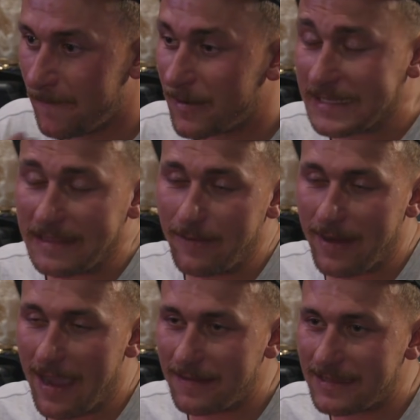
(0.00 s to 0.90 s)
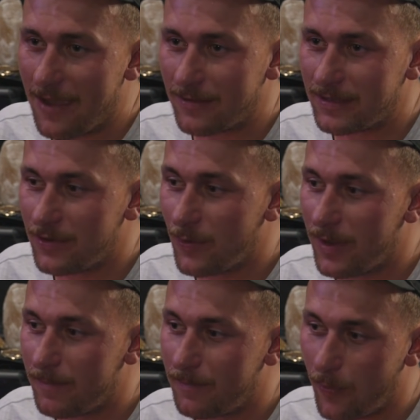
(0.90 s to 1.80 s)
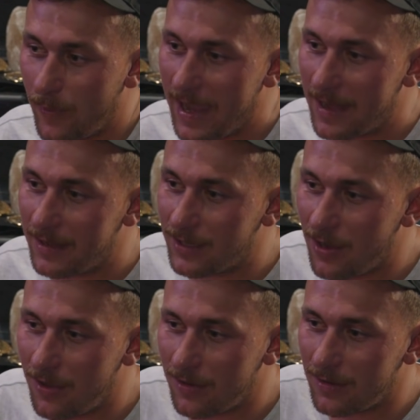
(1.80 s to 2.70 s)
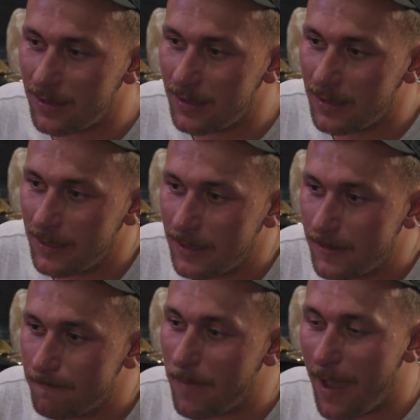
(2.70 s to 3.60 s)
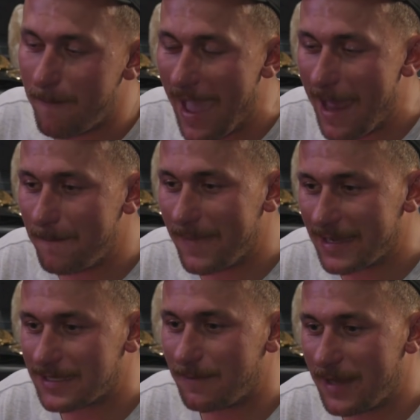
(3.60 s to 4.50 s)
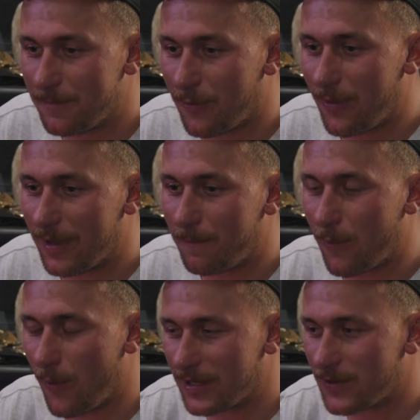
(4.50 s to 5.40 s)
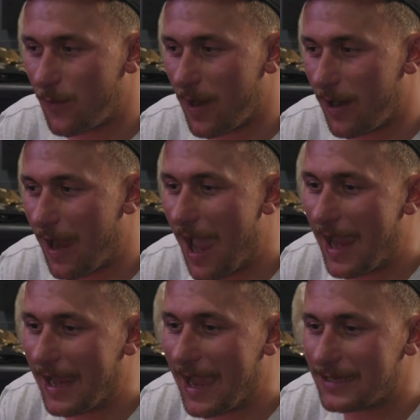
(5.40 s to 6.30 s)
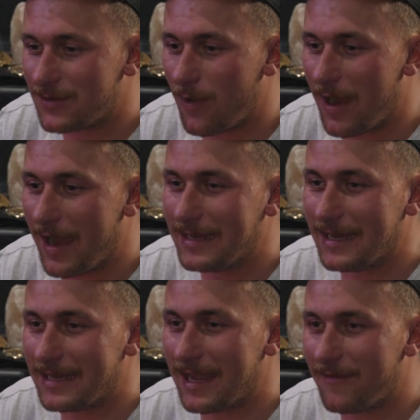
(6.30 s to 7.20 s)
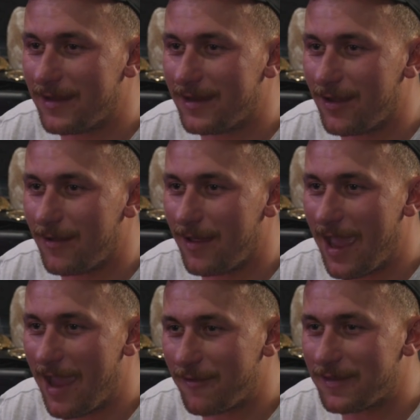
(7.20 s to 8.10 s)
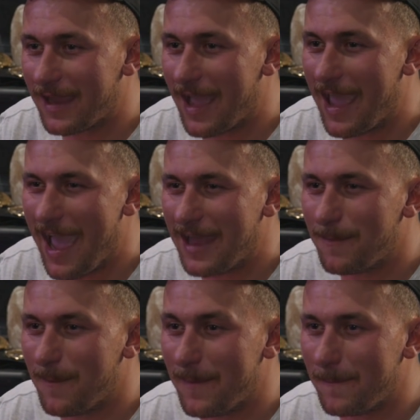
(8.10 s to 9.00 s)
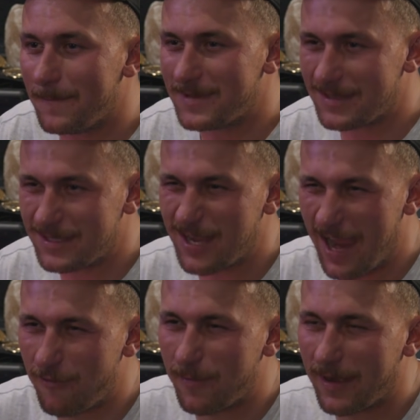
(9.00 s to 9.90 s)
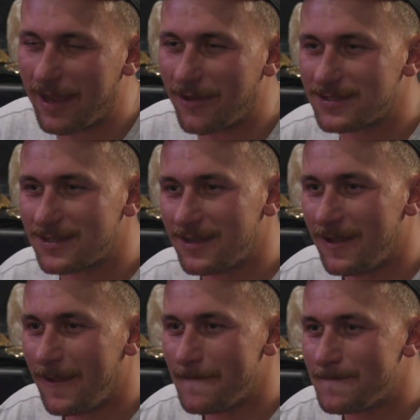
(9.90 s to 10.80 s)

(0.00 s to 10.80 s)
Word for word: because I think we had the talent to do it, but we had mm-hmm. a young, a bad mix of people and a point to where I got to where I didn't give it everything I had to to everybody else. Mm-hmm.